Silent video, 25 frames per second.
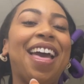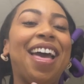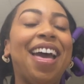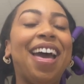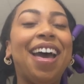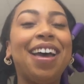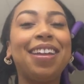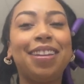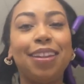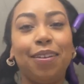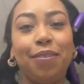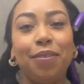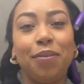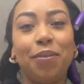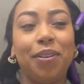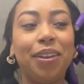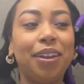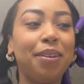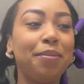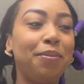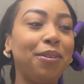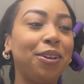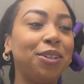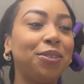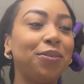I definitely want to
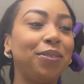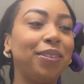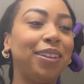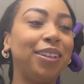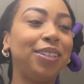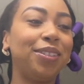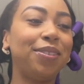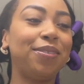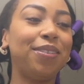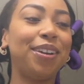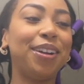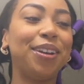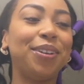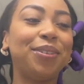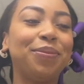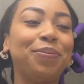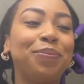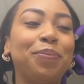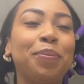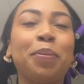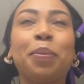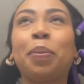get a picture with LisaRaye.